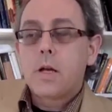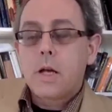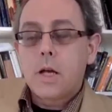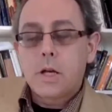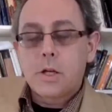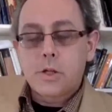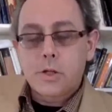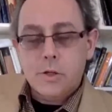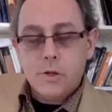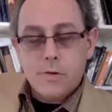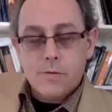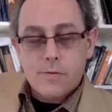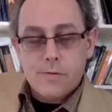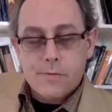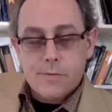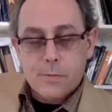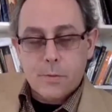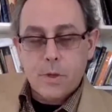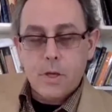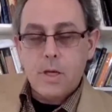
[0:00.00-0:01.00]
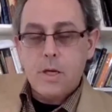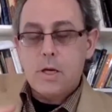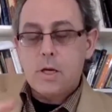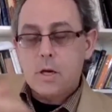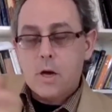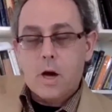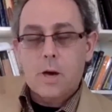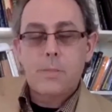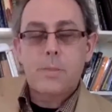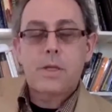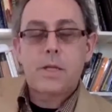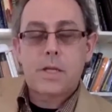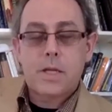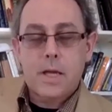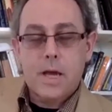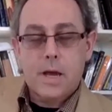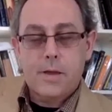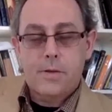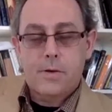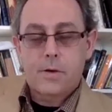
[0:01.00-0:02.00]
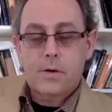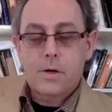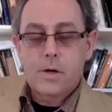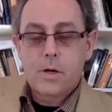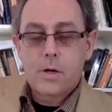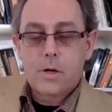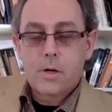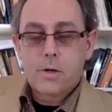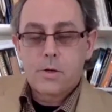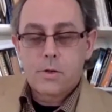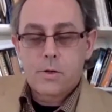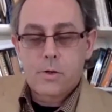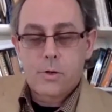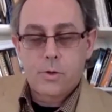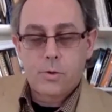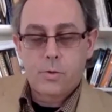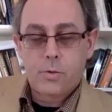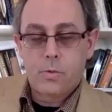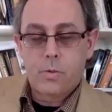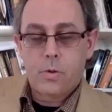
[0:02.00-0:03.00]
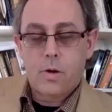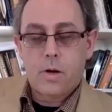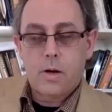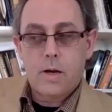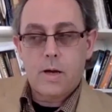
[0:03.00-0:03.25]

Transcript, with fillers: It's free coming together to